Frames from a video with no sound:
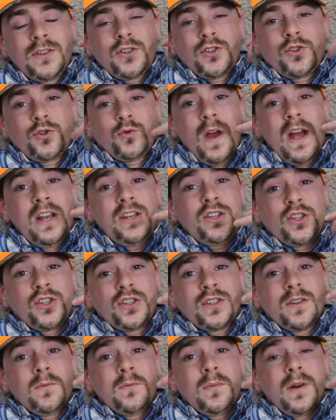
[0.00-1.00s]

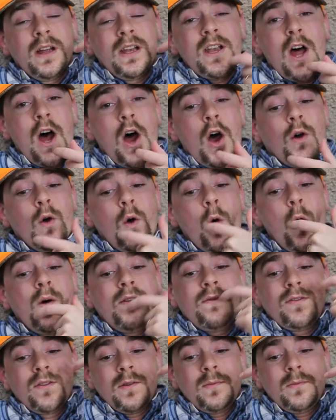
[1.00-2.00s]
stretched, but not
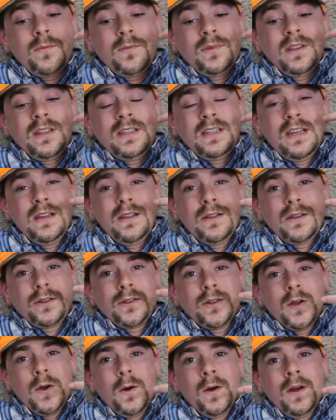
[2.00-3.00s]
over the teeth,
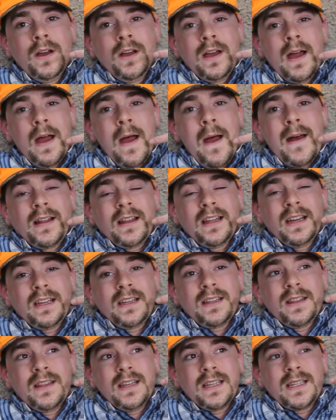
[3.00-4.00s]
so like
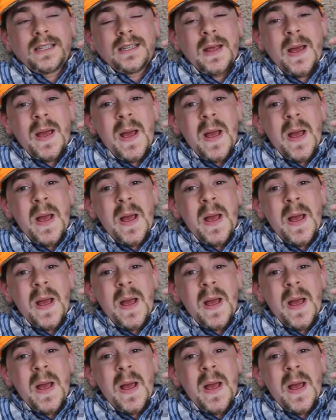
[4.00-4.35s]
this.